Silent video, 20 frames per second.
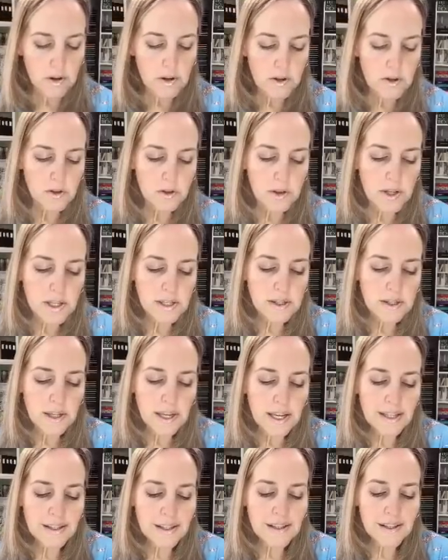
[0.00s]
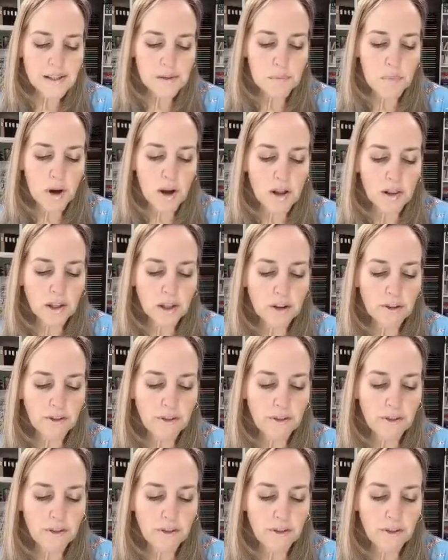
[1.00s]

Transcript: So it's a small little